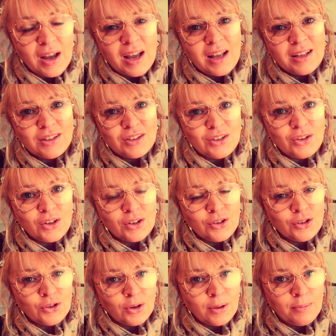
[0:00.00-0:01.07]
and you
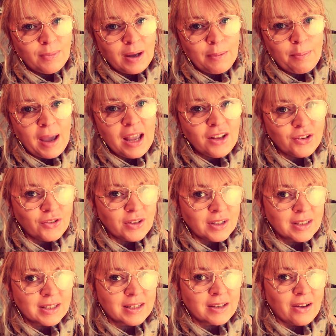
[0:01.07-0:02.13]
can join my
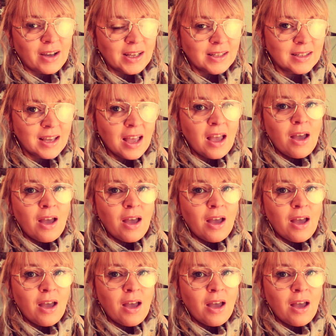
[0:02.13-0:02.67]
Patreon site